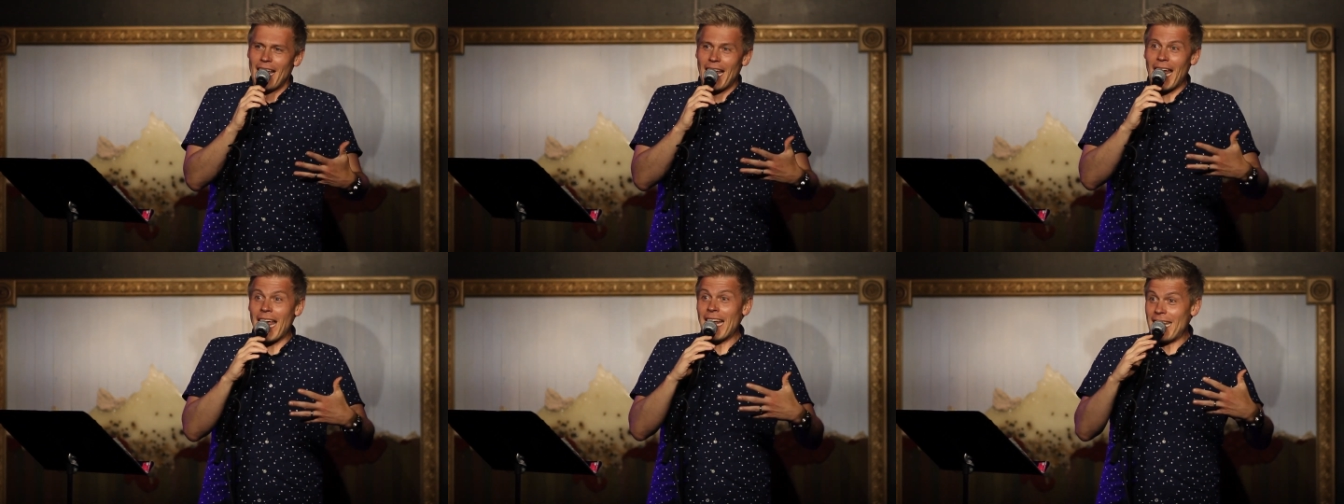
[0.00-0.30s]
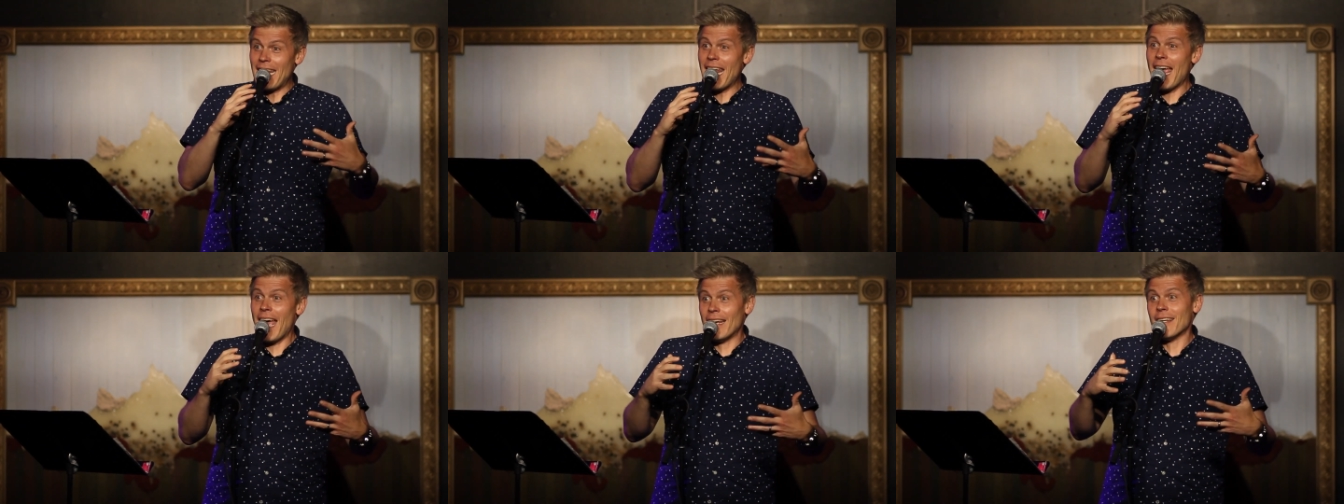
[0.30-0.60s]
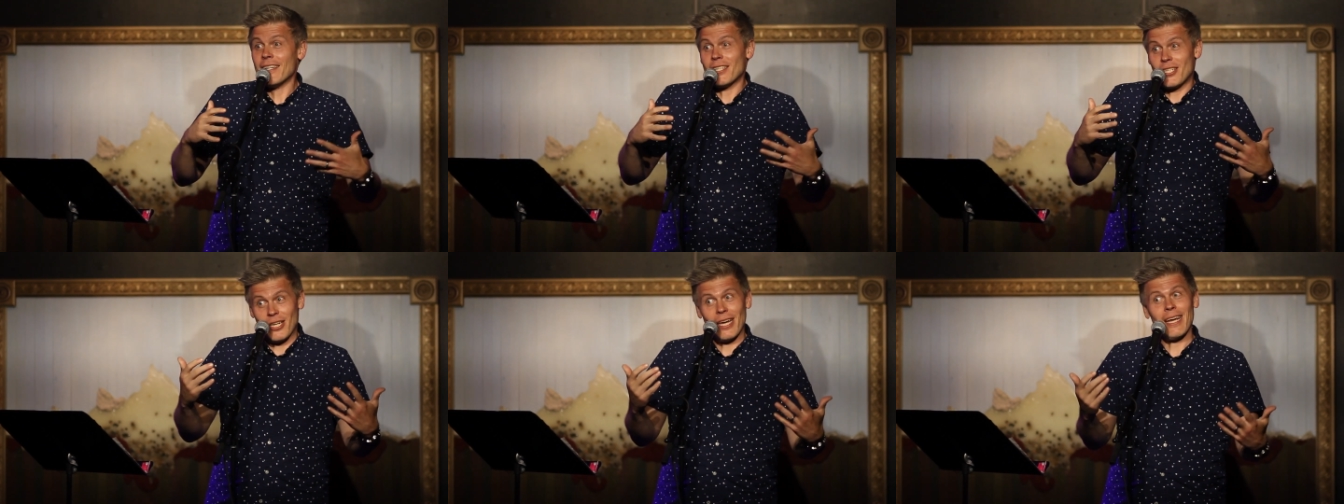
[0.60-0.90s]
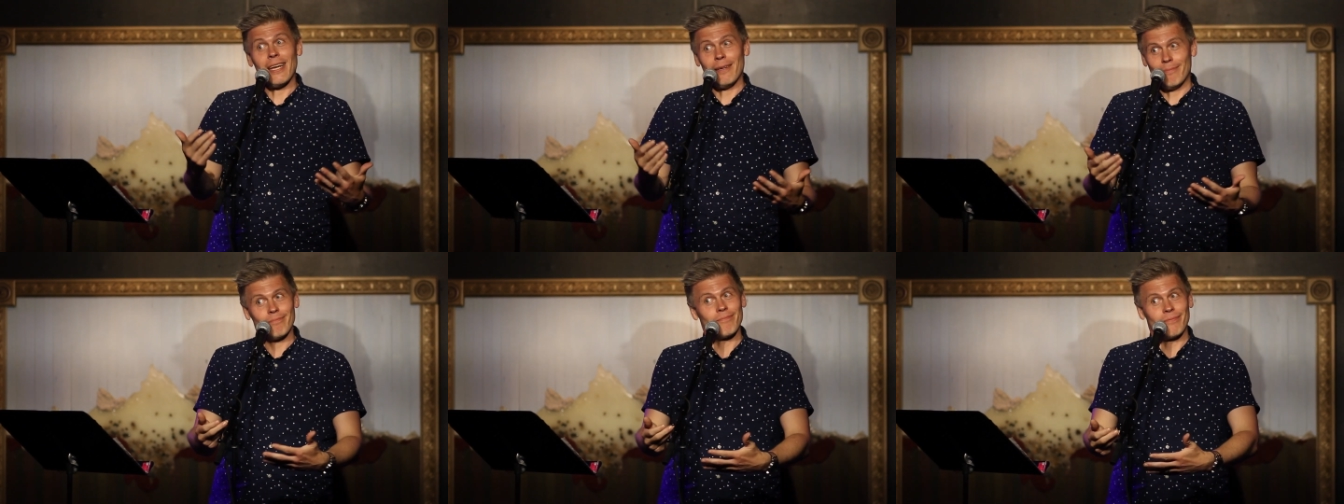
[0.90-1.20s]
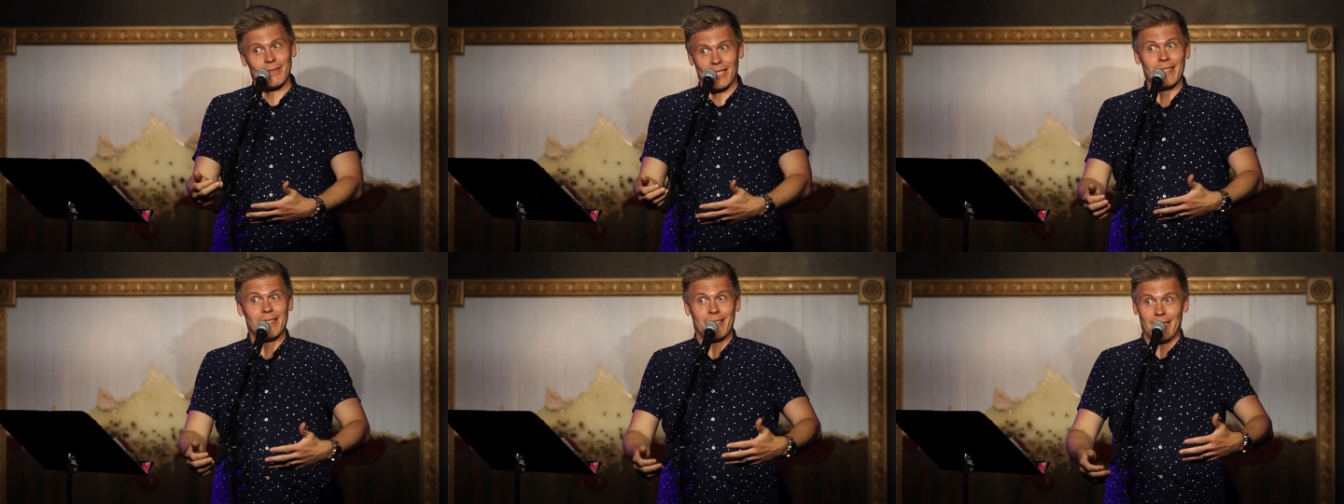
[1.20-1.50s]
And yet she
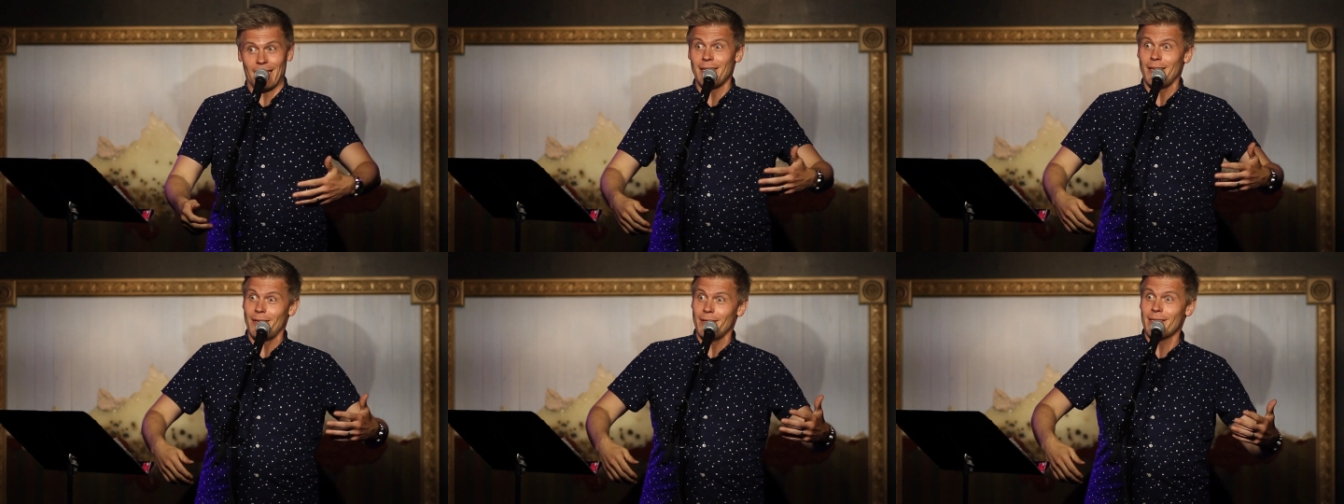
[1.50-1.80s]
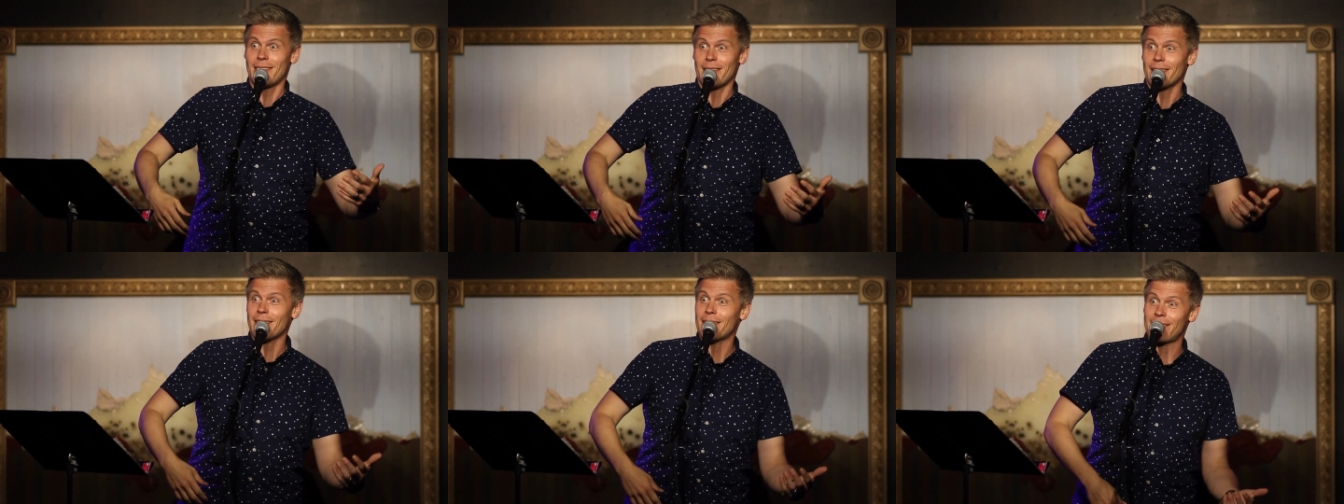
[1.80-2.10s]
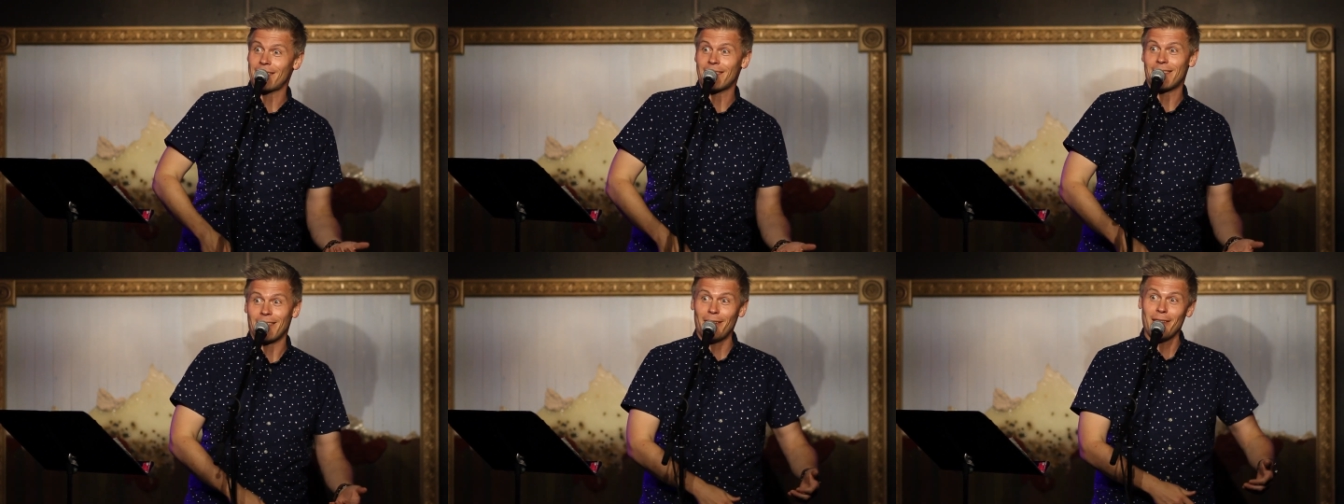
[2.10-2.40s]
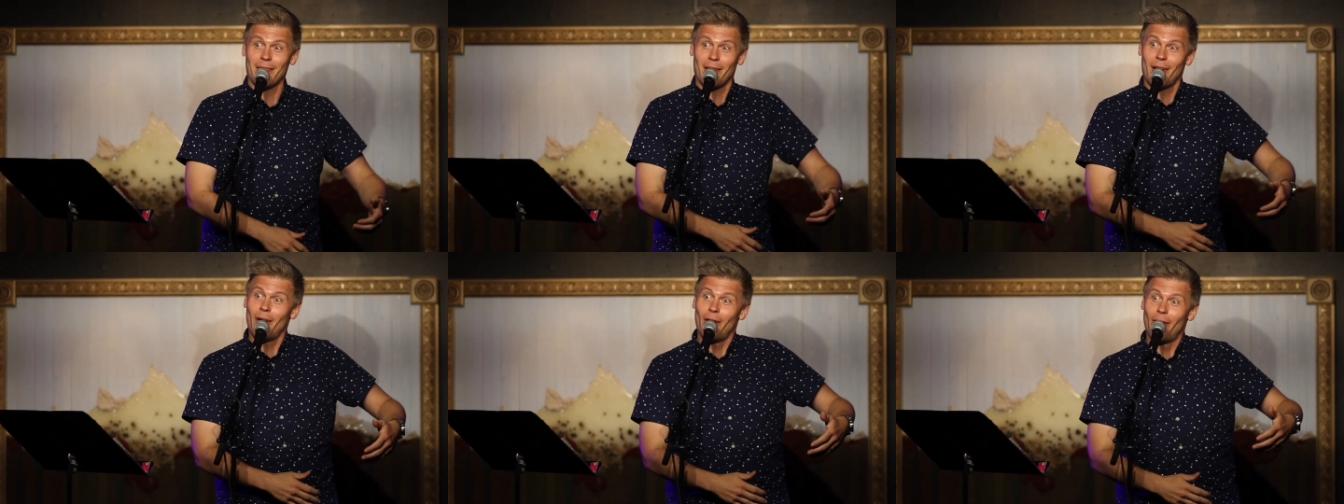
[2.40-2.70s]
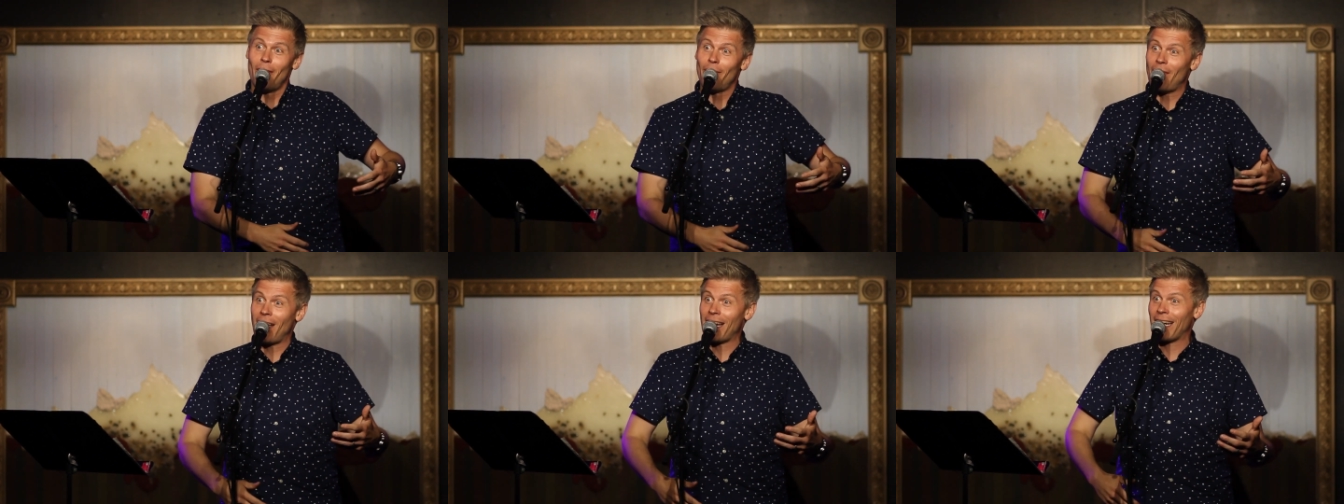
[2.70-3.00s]
continues to do the
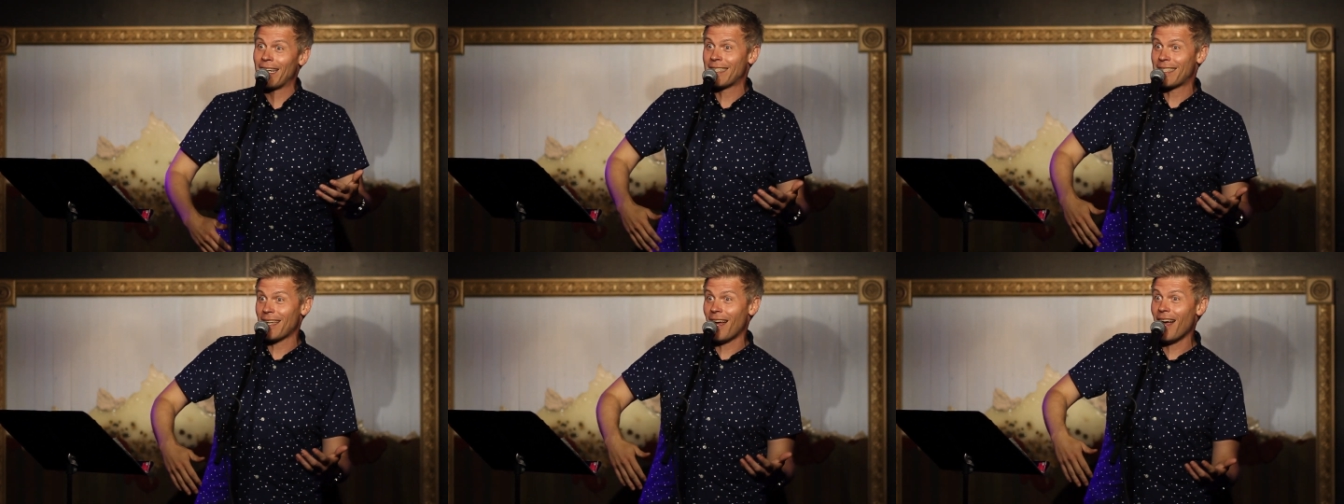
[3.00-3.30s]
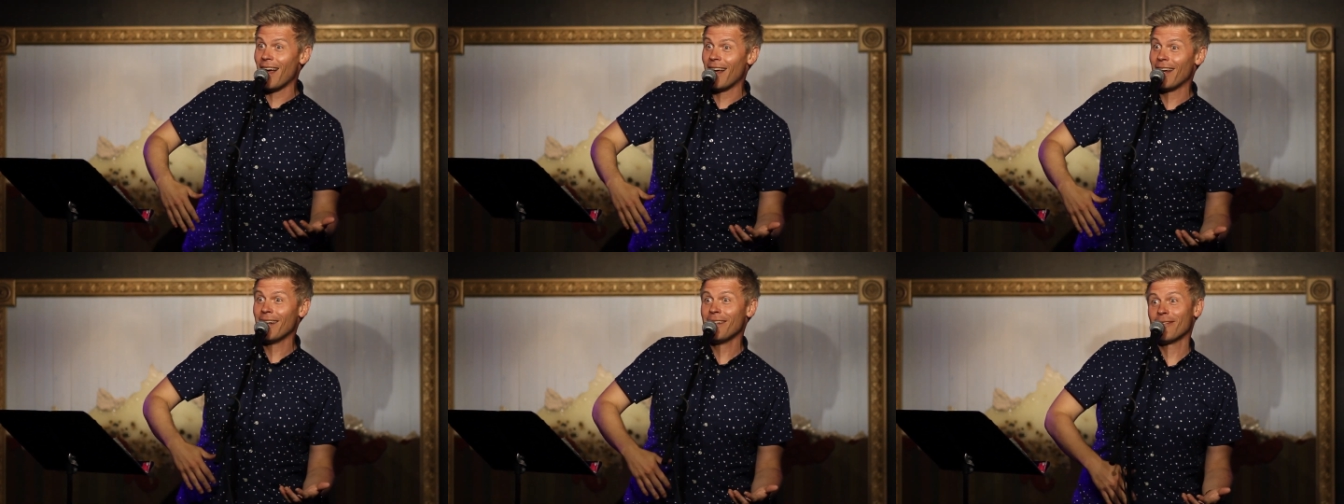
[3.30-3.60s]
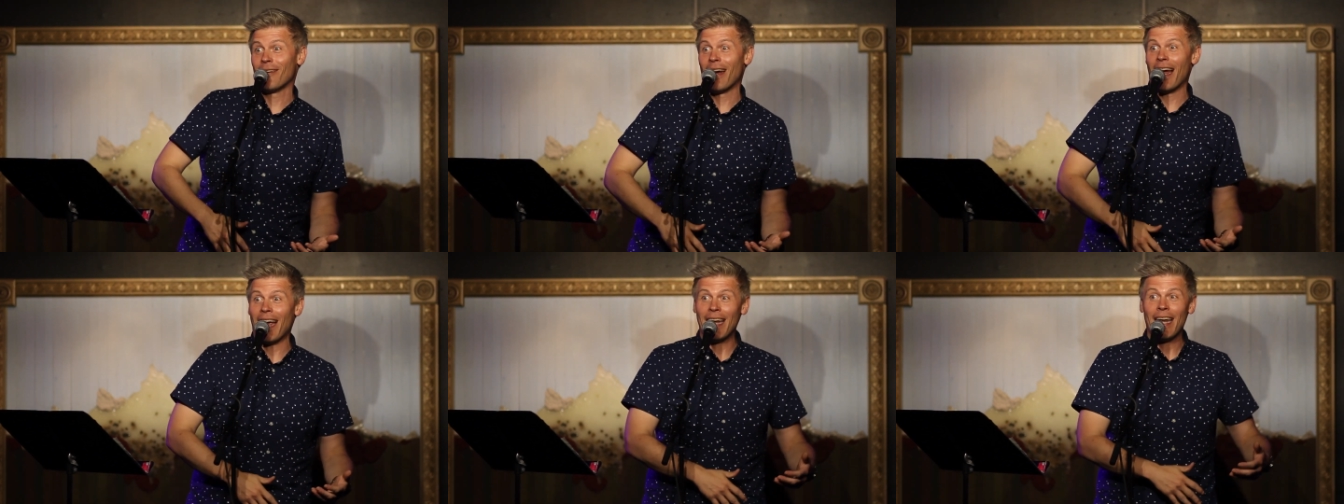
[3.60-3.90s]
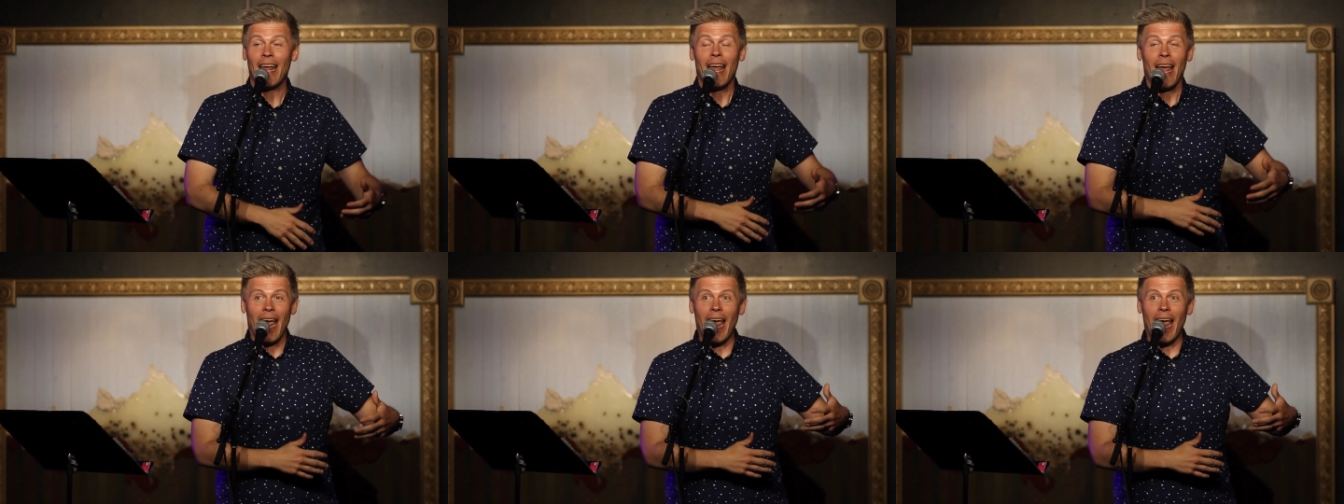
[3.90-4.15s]
whole fucking song, right?